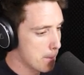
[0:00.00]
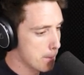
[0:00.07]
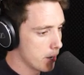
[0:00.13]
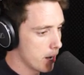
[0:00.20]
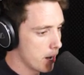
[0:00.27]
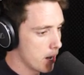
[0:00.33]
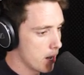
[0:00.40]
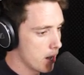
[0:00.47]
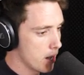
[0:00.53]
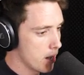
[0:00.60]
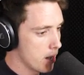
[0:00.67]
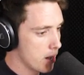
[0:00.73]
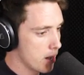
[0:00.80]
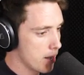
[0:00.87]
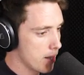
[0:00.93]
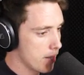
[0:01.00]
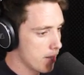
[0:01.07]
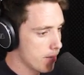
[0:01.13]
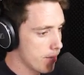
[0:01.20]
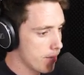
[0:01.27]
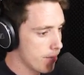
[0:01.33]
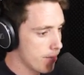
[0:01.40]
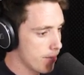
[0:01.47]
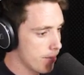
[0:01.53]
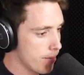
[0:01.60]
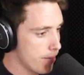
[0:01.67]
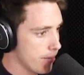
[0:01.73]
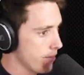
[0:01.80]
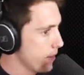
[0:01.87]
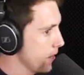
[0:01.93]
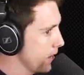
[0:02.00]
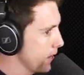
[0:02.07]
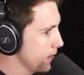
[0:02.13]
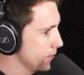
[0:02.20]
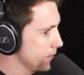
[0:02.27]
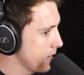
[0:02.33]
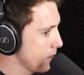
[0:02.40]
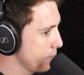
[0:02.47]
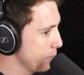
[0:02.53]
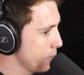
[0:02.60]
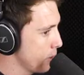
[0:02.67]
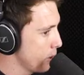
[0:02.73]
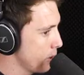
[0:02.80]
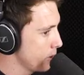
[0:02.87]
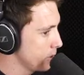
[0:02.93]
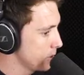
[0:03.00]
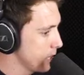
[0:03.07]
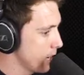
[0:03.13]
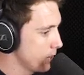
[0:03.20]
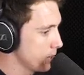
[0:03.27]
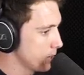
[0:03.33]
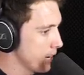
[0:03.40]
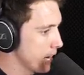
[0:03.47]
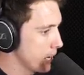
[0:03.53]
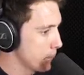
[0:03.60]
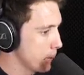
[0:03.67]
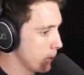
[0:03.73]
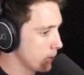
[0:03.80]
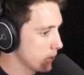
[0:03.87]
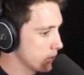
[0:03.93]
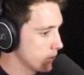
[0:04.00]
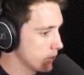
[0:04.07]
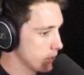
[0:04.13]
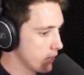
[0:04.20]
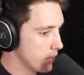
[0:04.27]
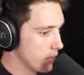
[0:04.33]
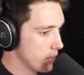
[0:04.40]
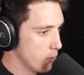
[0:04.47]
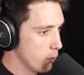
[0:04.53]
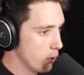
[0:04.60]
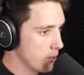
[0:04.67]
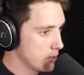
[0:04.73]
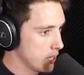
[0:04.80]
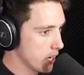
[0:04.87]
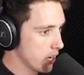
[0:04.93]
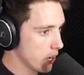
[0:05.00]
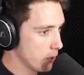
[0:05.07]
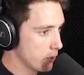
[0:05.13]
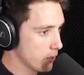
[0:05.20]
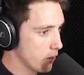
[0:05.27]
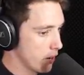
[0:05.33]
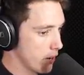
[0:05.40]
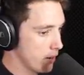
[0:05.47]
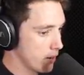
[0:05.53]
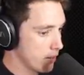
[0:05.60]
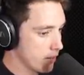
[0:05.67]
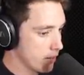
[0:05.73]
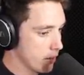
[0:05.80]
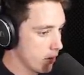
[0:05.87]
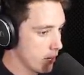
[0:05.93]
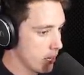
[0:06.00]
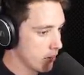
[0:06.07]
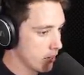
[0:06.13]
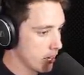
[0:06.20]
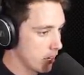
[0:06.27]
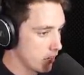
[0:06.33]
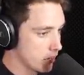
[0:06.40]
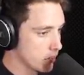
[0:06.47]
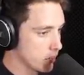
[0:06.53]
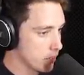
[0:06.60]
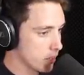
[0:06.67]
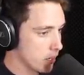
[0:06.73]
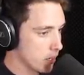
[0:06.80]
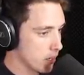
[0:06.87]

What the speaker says: But there's our first 100 catapults. Where's our golden knight? Oh, here he is.